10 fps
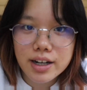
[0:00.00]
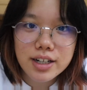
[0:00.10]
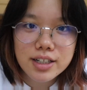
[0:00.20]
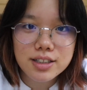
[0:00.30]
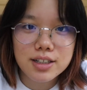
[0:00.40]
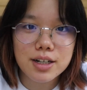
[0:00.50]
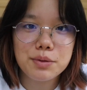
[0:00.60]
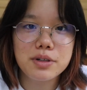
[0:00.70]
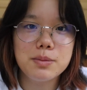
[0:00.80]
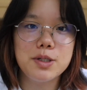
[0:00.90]
guys, today we're
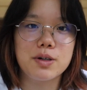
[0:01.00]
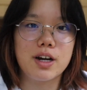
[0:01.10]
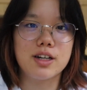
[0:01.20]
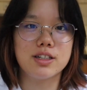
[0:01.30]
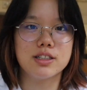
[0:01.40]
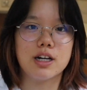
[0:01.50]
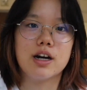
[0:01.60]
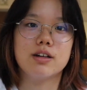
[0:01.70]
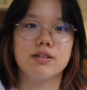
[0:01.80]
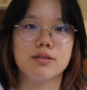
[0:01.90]
gonna be trying to
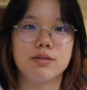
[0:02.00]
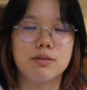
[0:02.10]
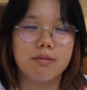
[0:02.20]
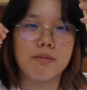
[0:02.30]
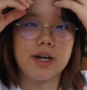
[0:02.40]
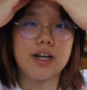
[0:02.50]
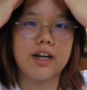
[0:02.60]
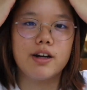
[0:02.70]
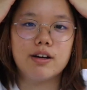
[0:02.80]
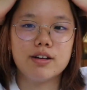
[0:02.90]
style my
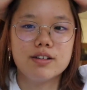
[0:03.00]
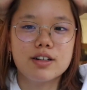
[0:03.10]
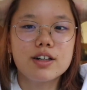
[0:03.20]
hair.